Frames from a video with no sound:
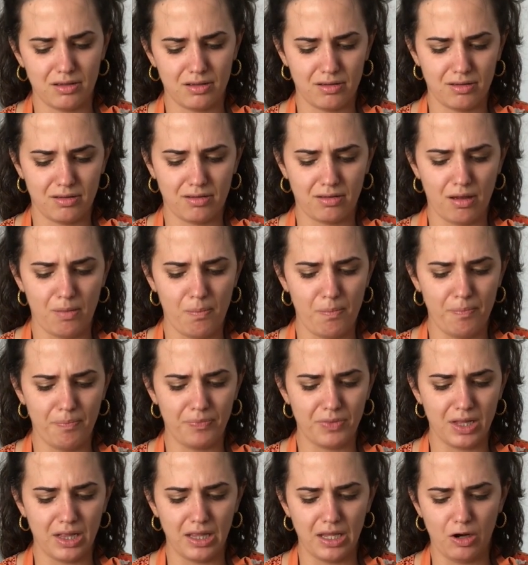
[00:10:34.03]
some
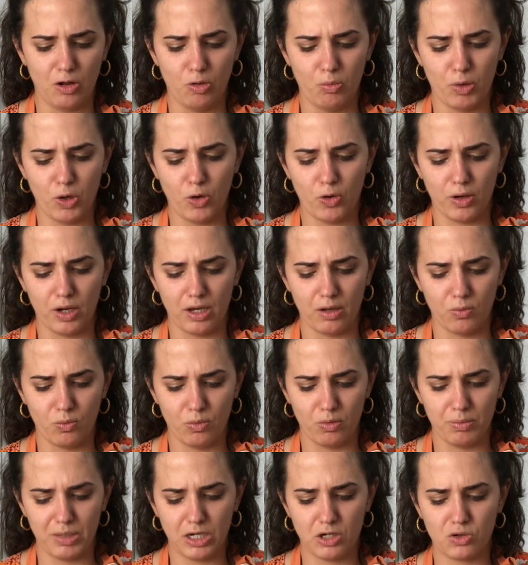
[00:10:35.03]
little boy
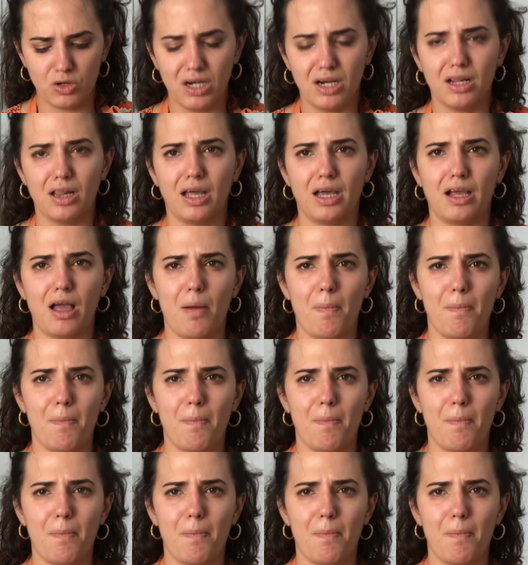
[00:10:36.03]
will be treated like a